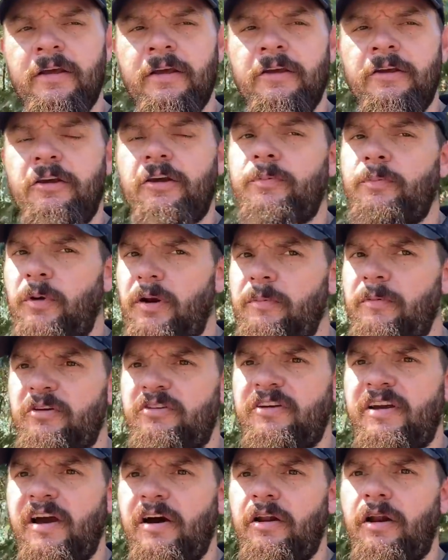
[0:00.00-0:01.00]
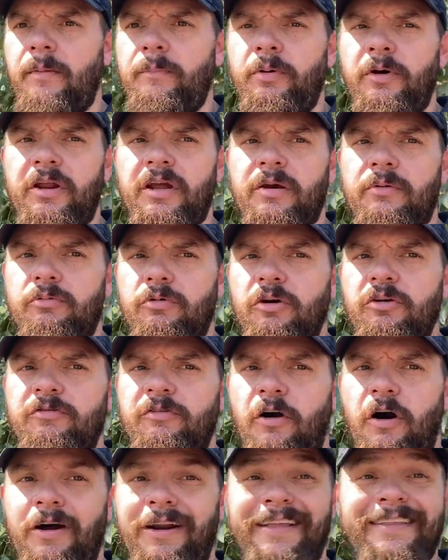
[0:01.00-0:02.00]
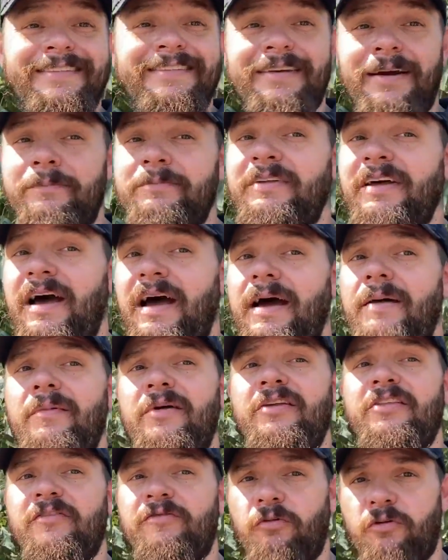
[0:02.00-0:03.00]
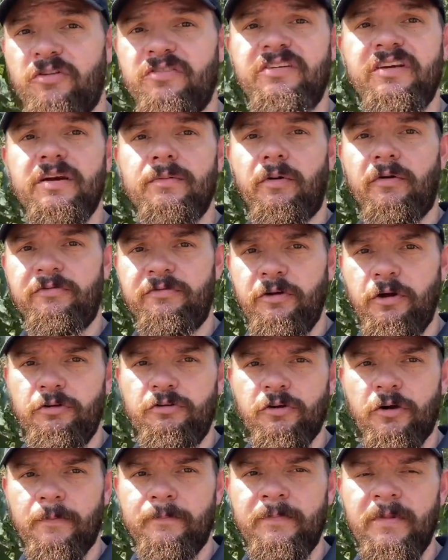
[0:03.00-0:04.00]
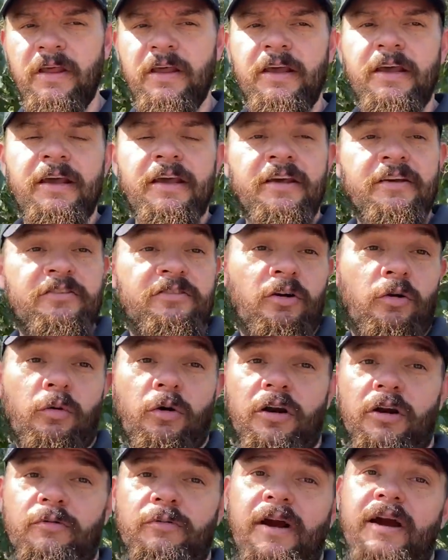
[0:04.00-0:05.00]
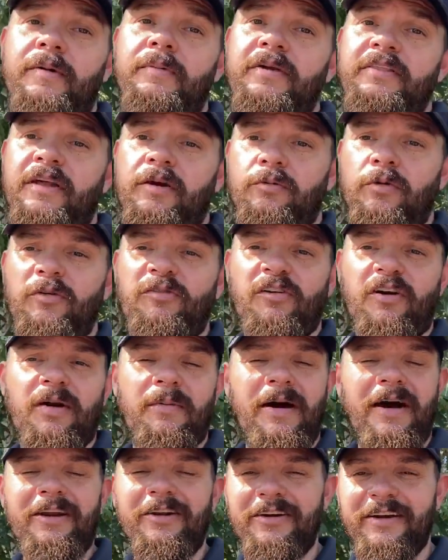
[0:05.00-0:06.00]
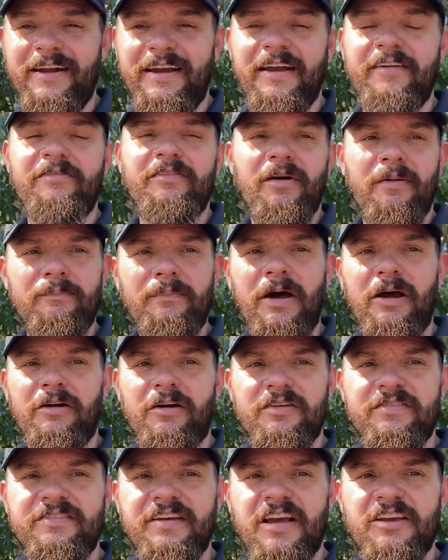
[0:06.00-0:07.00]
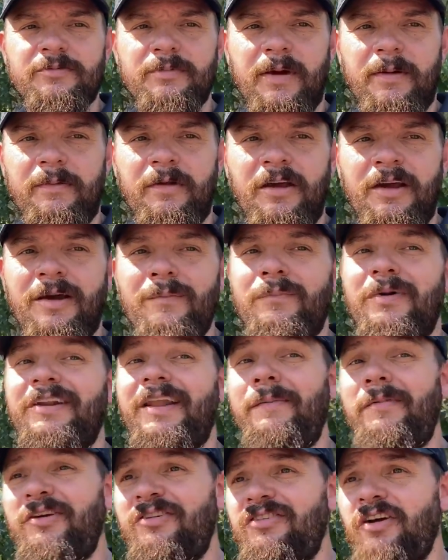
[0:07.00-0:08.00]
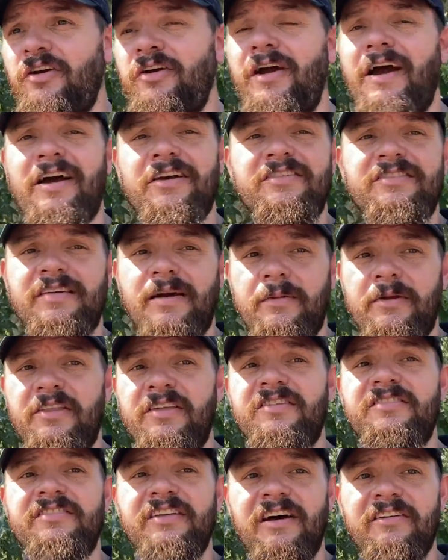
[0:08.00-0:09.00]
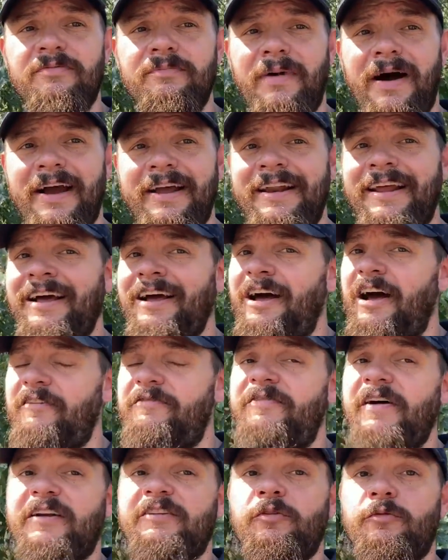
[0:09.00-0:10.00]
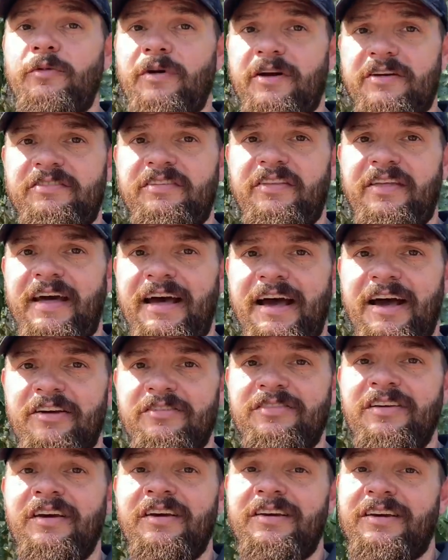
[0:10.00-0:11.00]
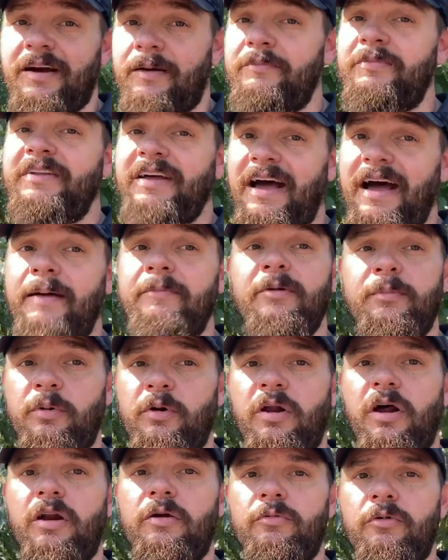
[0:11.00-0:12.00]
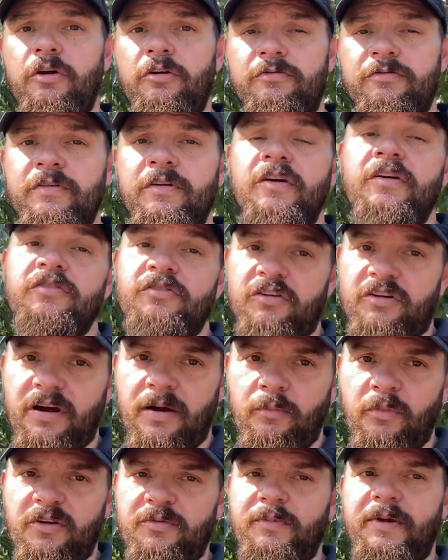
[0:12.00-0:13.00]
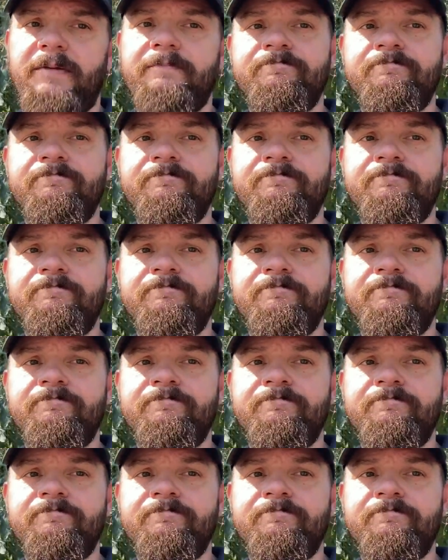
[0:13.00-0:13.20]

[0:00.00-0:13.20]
you can pretty much count on putting a roof on it sometime in the foreseeable future. So we're going to recommend that a roofer come out here and give the better assessment. But let me show you how some of this stuff might affect the rest of the house come time to put on a roof. So come with me.